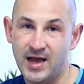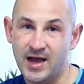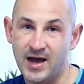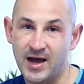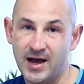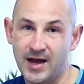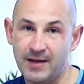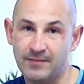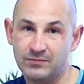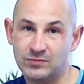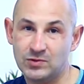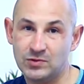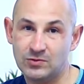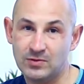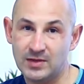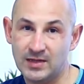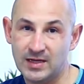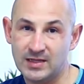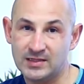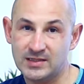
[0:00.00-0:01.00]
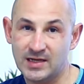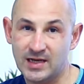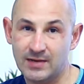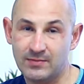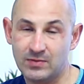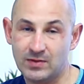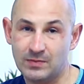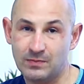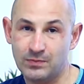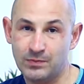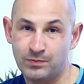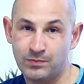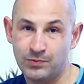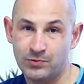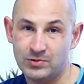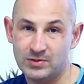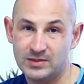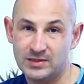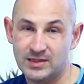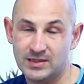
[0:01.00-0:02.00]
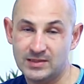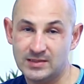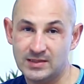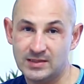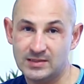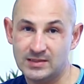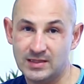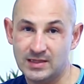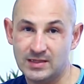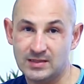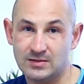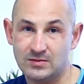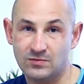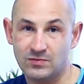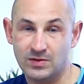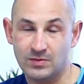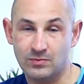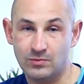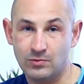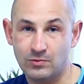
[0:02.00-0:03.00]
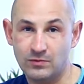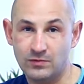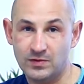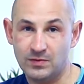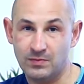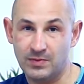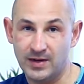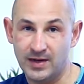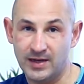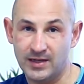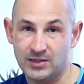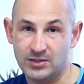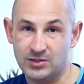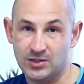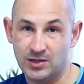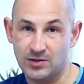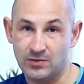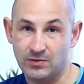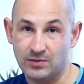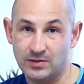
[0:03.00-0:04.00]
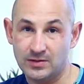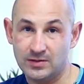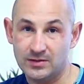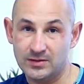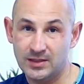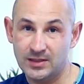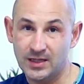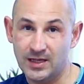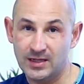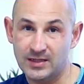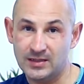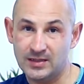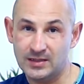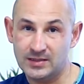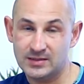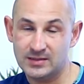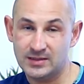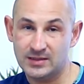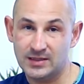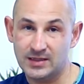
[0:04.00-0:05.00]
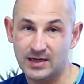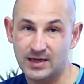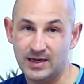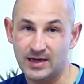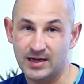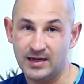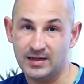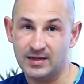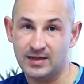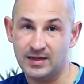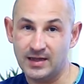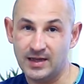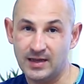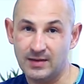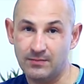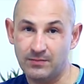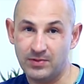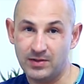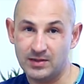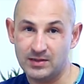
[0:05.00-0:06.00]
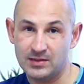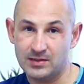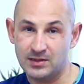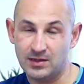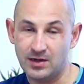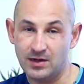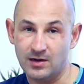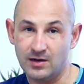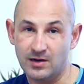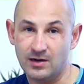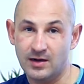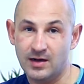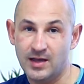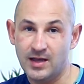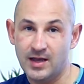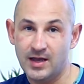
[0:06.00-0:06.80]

During that time, the prosthesis is removed by a general dentist, the implants are